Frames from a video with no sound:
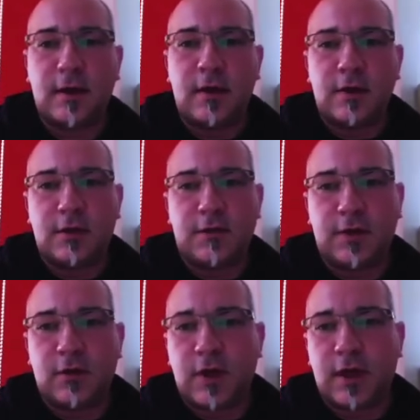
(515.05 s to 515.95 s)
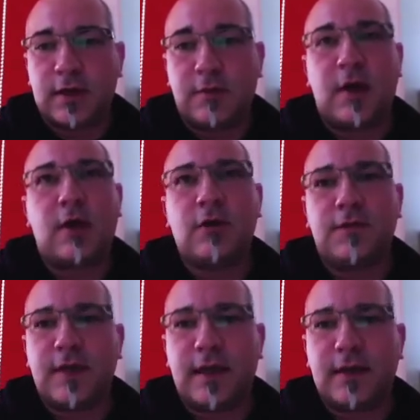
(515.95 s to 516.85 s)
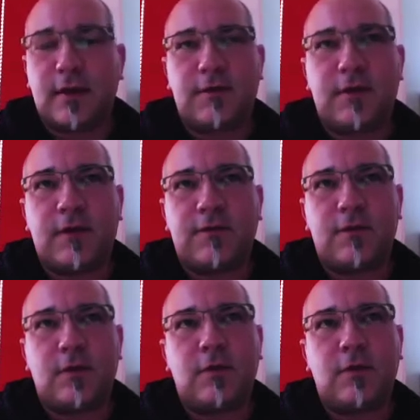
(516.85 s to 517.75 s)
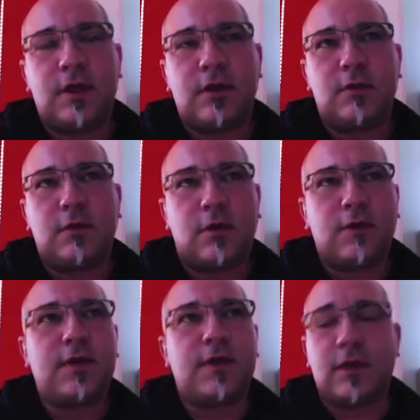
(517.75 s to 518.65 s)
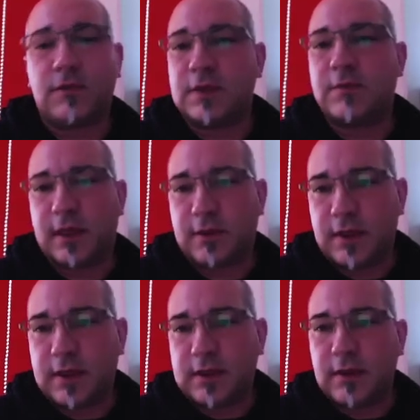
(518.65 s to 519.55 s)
Right. So if you look at the amount of data, we have already a lot of data with metrics.